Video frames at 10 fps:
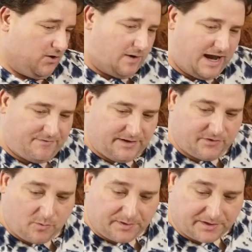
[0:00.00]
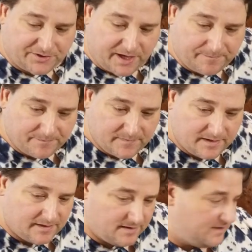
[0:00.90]
Oh, I haven't even opened this yet.
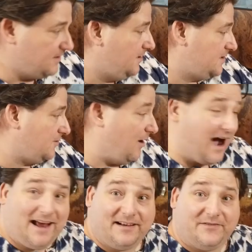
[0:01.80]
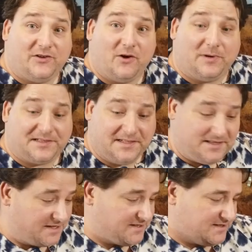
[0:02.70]
So I don't even know what's
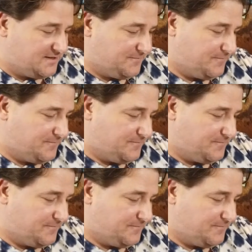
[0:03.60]
in this.